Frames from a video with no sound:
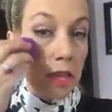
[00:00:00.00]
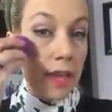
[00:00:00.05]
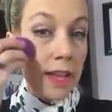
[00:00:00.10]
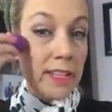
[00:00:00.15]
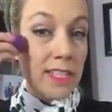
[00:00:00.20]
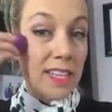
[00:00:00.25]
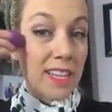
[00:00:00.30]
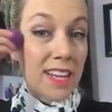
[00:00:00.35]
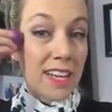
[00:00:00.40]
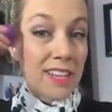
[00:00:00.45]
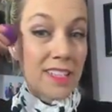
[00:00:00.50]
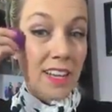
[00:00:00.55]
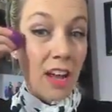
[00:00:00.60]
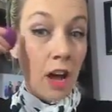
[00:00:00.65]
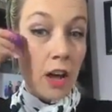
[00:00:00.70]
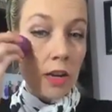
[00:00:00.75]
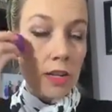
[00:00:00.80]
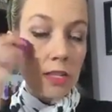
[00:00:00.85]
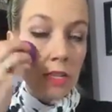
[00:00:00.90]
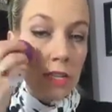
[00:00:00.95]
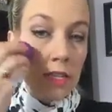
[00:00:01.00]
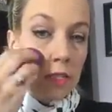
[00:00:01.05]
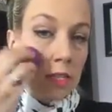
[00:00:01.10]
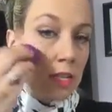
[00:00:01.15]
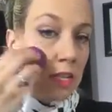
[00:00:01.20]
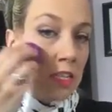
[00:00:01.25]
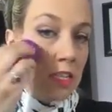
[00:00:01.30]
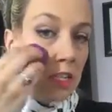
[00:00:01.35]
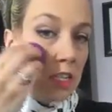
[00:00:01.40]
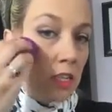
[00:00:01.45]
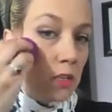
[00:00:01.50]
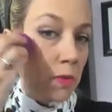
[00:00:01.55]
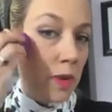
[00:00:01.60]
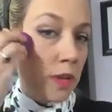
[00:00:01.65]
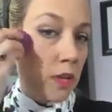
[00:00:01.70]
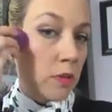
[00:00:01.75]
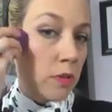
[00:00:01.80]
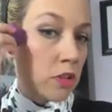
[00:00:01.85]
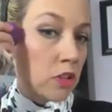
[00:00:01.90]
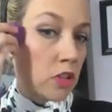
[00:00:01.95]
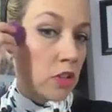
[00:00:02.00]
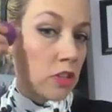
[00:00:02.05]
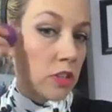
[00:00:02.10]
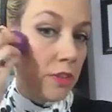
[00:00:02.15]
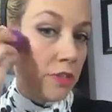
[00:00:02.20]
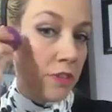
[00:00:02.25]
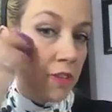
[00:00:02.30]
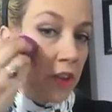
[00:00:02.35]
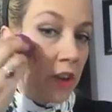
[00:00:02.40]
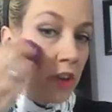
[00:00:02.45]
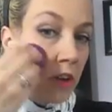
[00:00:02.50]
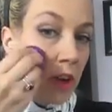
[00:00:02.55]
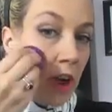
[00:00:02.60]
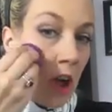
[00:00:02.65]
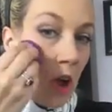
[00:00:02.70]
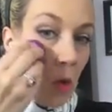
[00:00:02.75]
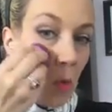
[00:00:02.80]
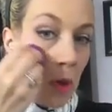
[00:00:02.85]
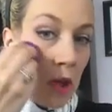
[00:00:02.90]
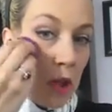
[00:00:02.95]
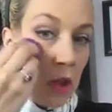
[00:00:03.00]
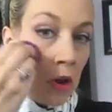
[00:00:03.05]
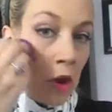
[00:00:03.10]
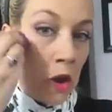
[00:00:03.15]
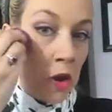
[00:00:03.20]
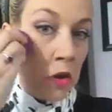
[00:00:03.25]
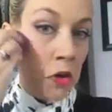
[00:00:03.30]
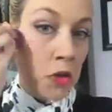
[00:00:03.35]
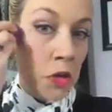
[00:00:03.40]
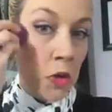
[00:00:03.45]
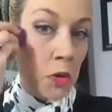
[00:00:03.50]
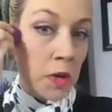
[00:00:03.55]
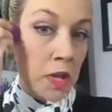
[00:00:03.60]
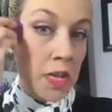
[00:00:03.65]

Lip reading: It's the easy, honestly, it's the easiest way to figure out what your undertone